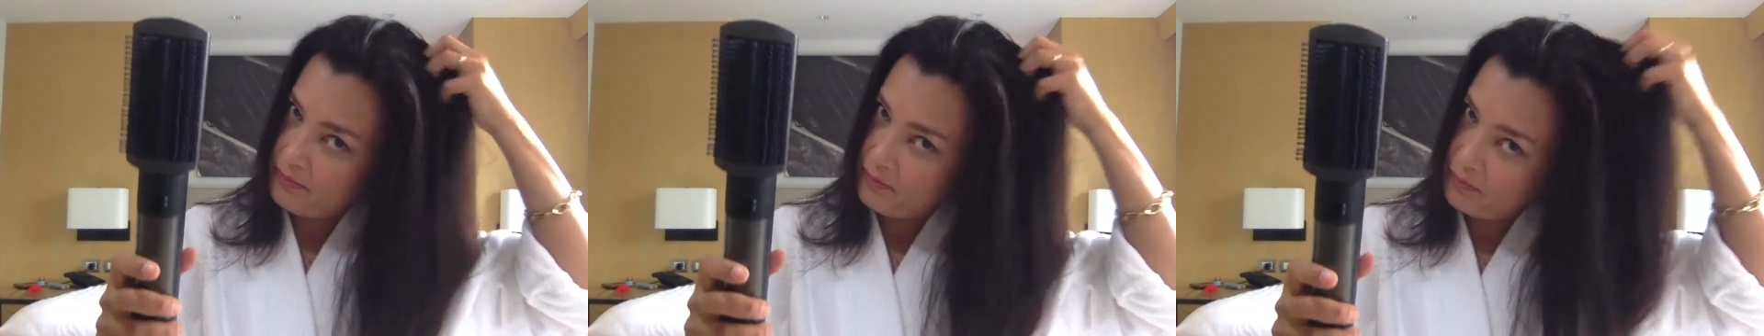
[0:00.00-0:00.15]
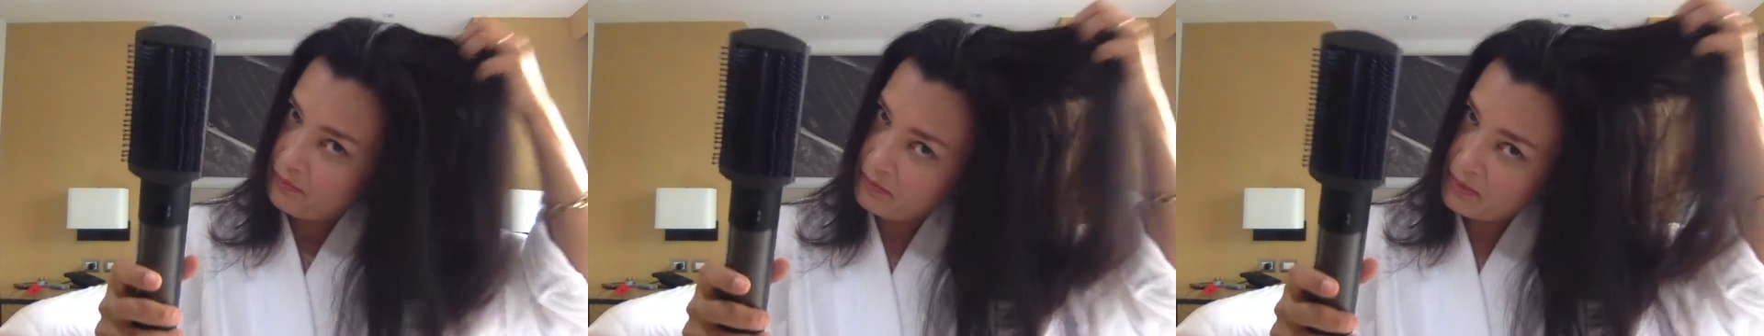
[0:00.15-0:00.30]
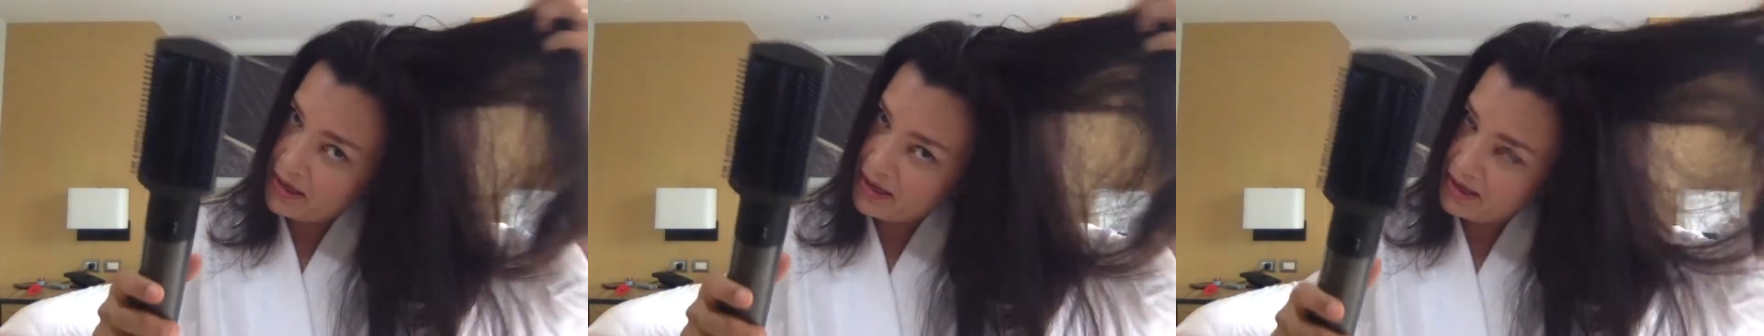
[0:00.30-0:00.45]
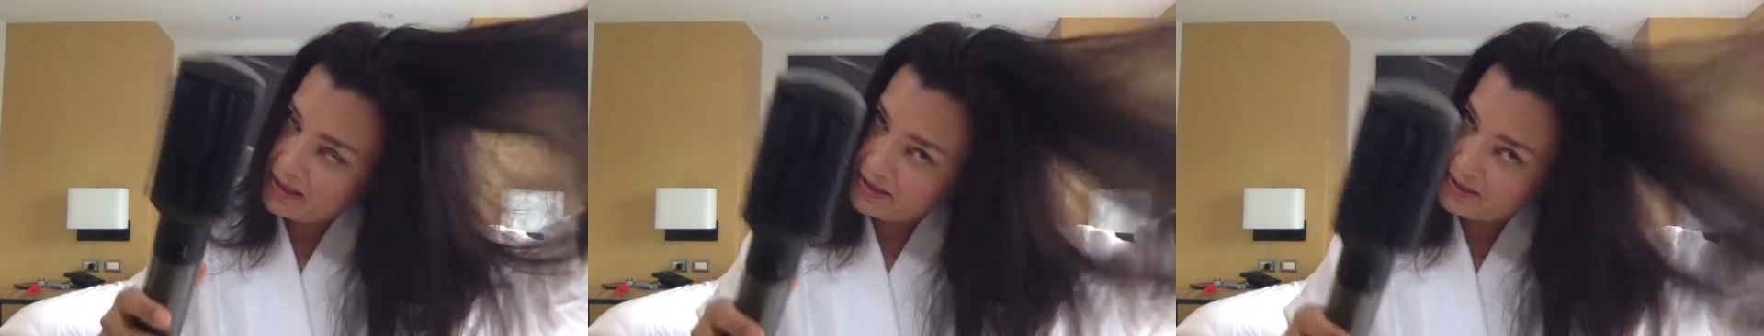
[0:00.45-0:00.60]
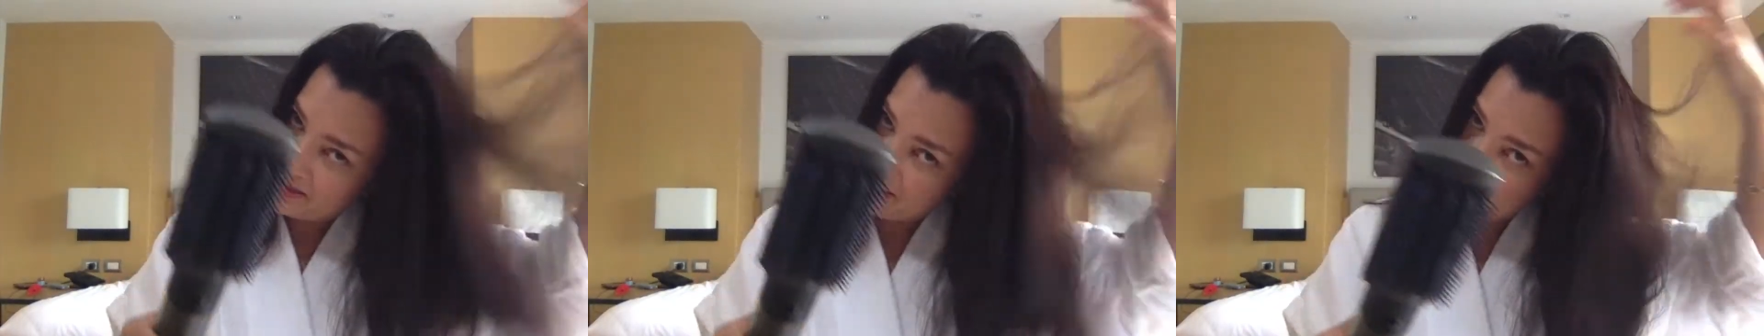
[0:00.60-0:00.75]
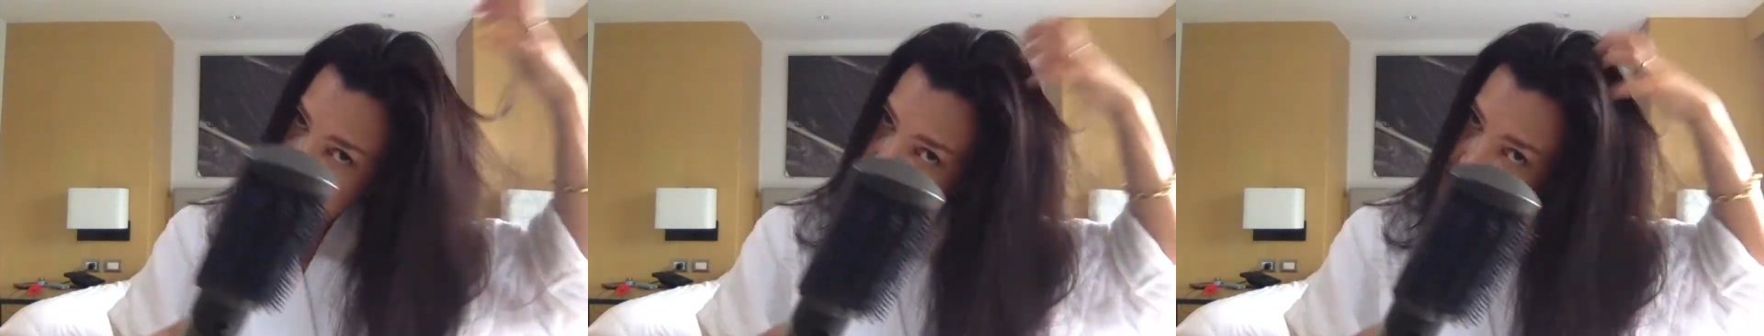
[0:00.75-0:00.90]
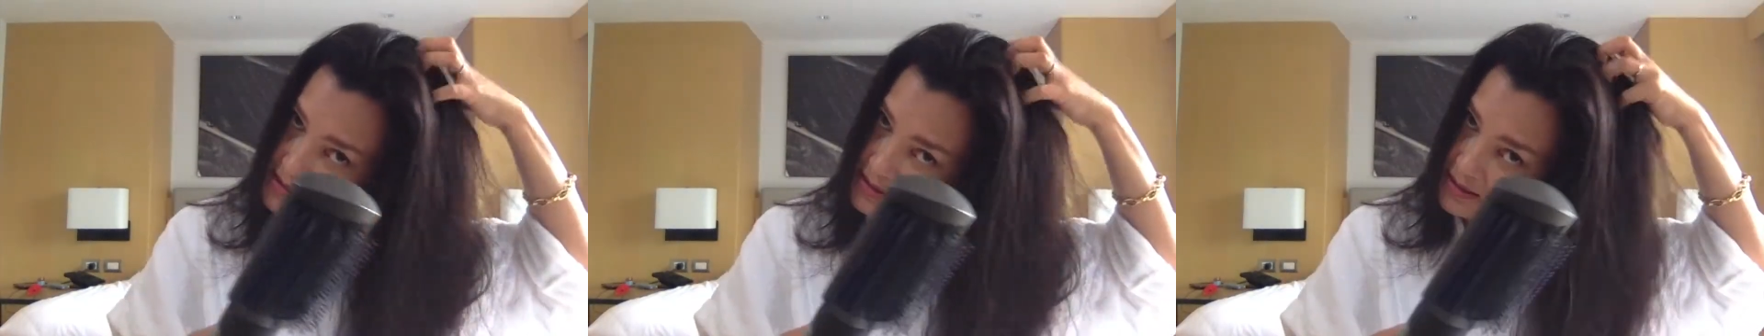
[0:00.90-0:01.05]

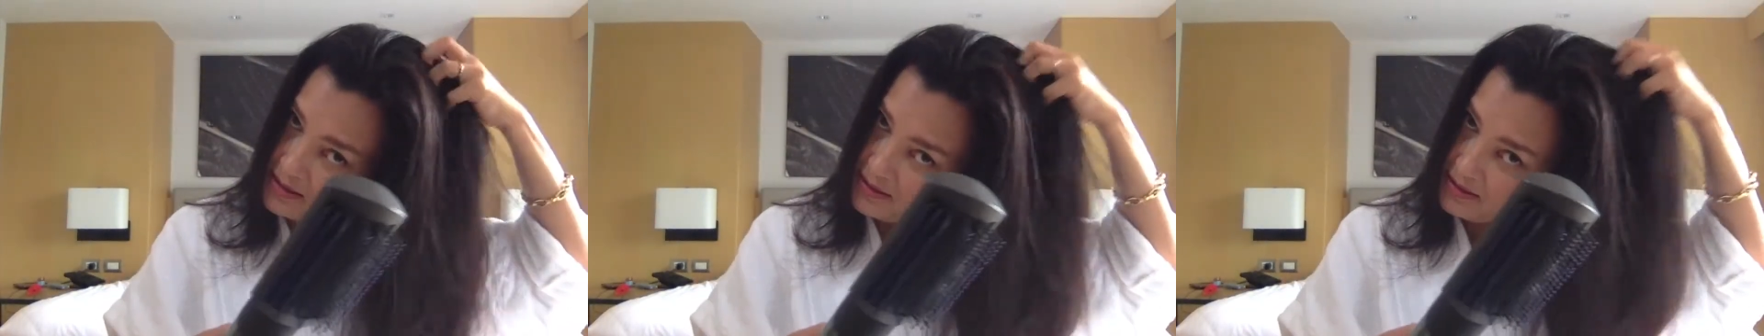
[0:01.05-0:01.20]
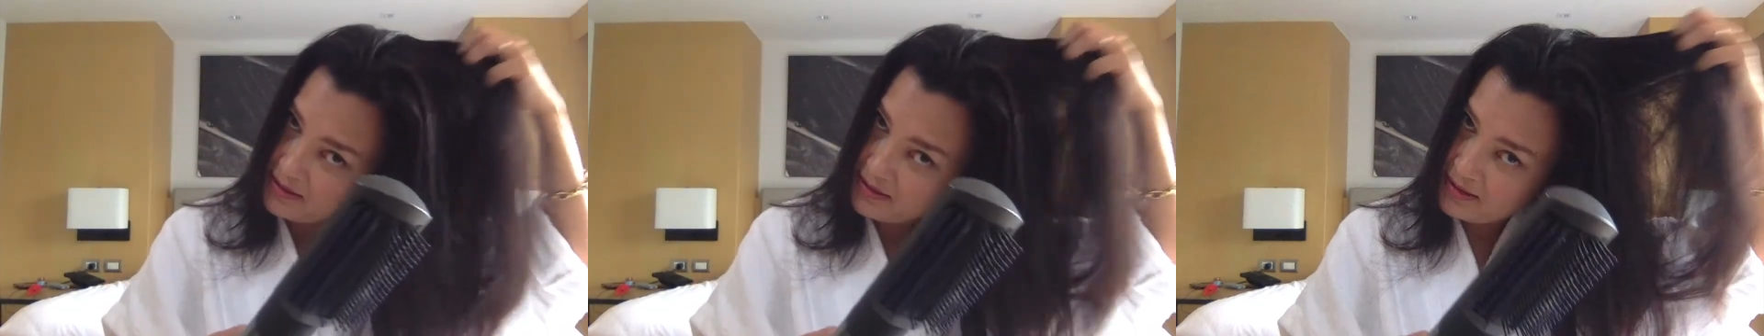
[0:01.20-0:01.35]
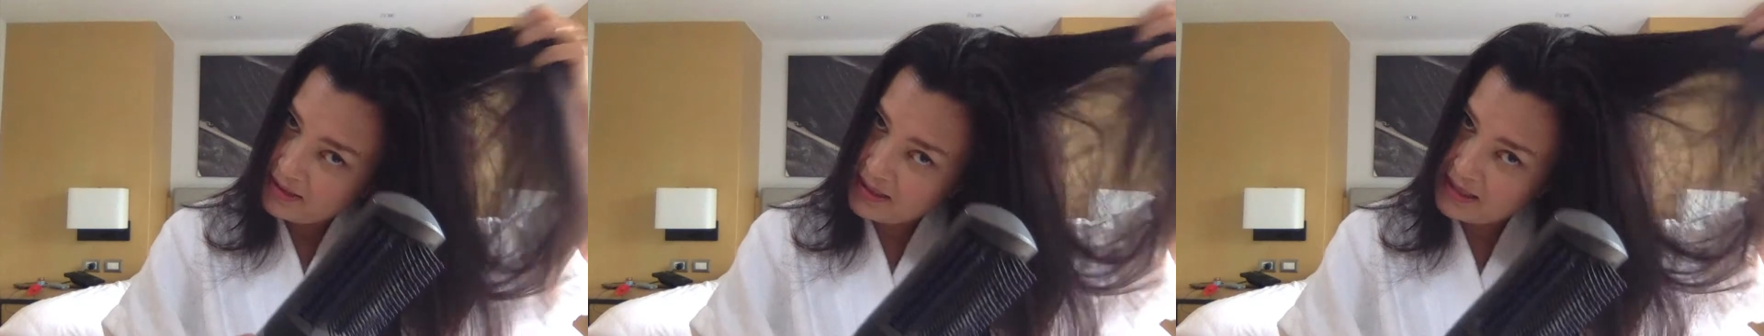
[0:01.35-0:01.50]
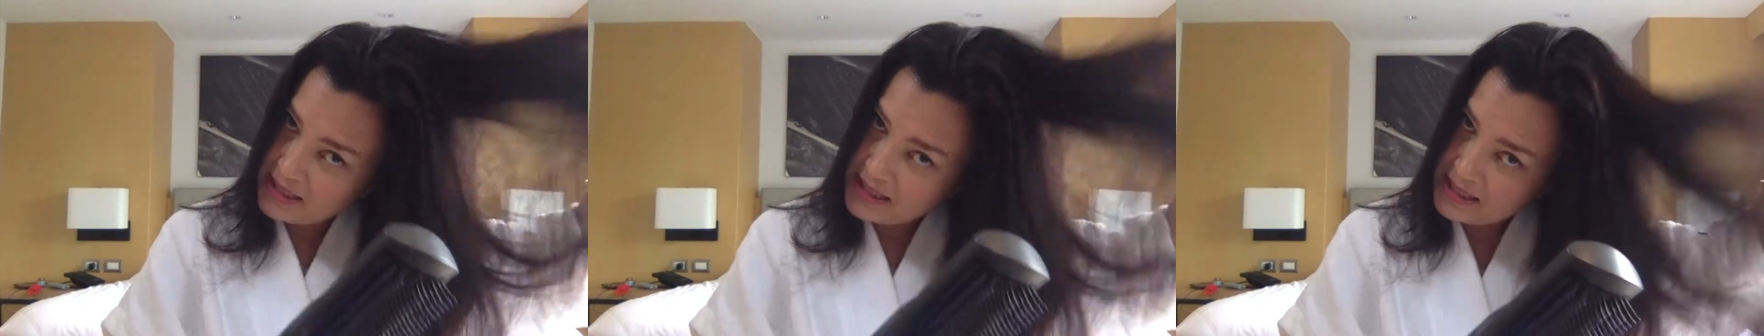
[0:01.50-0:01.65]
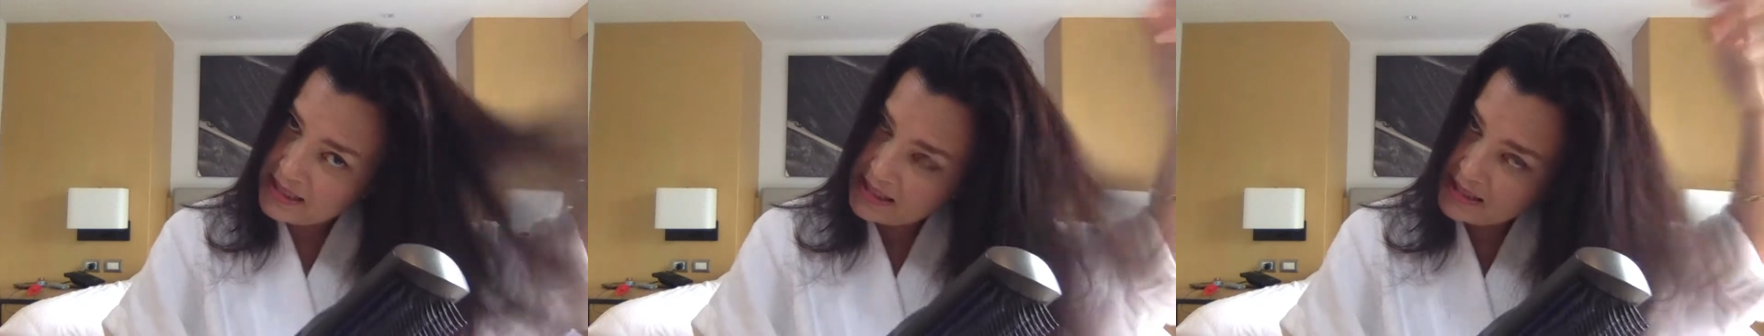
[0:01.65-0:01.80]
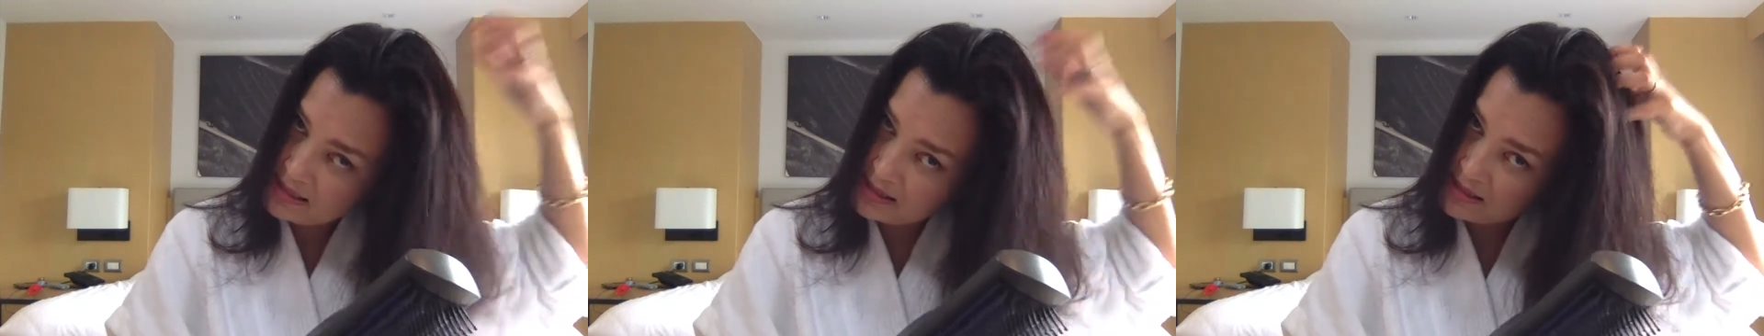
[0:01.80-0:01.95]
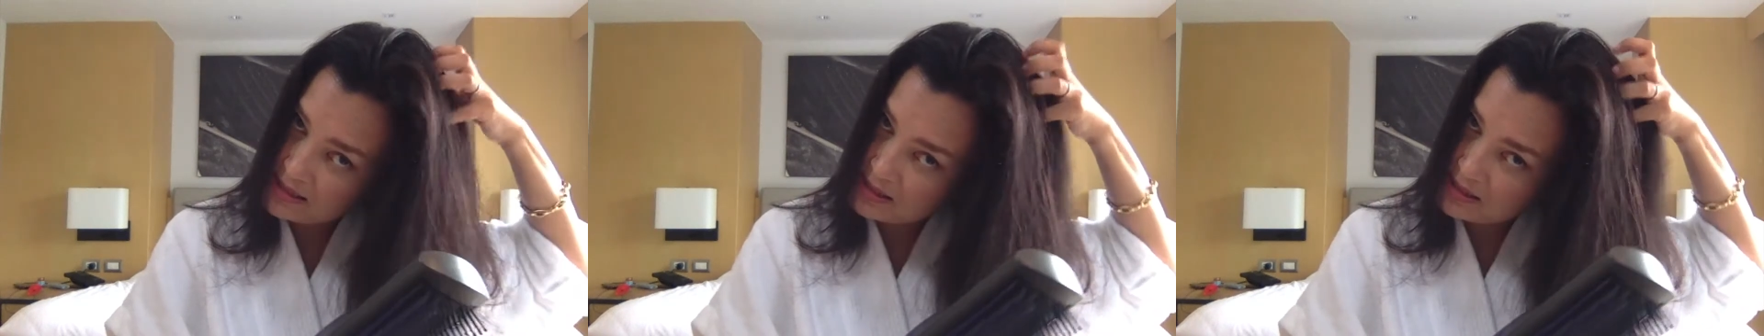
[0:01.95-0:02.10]
minus the
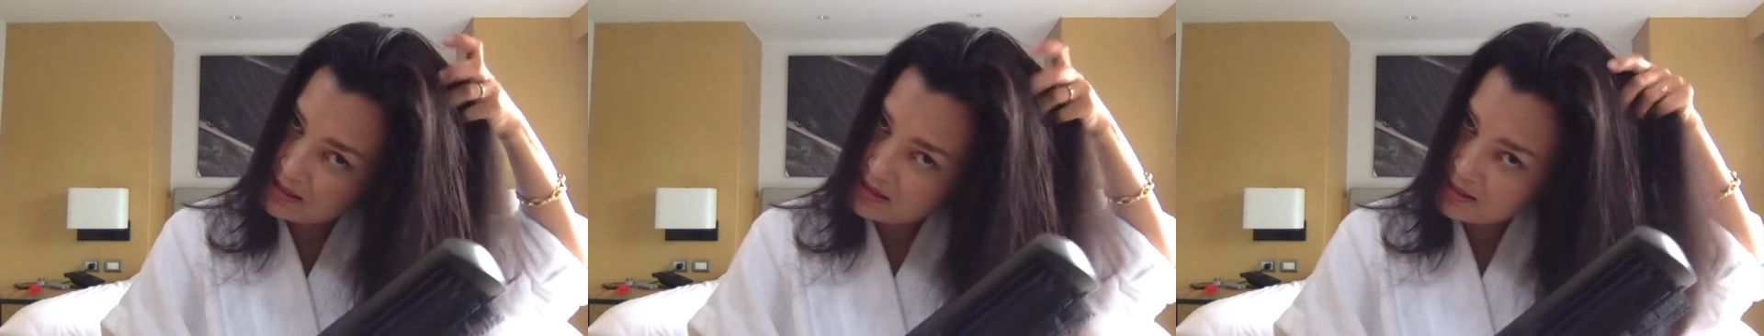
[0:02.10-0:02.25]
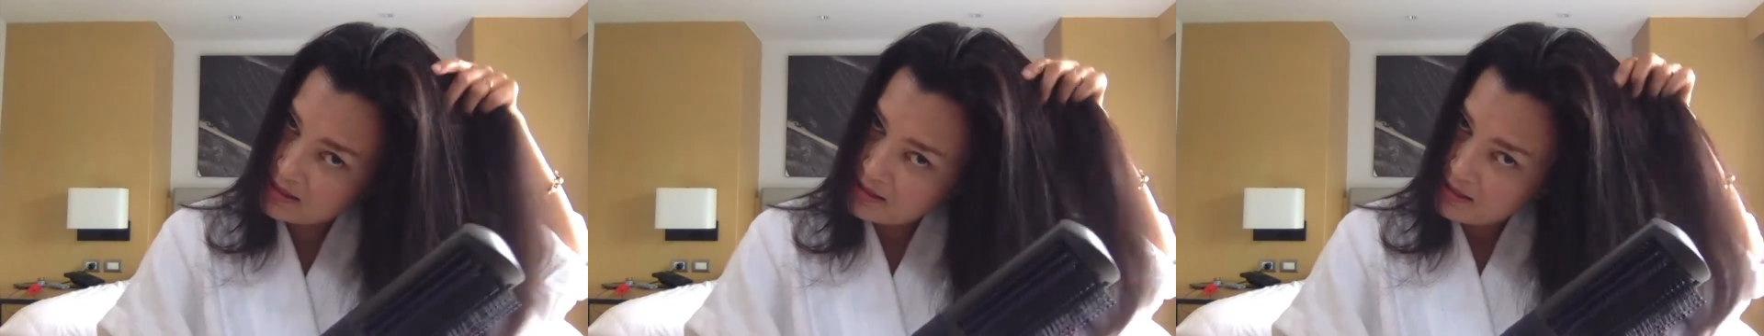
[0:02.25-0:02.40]
heat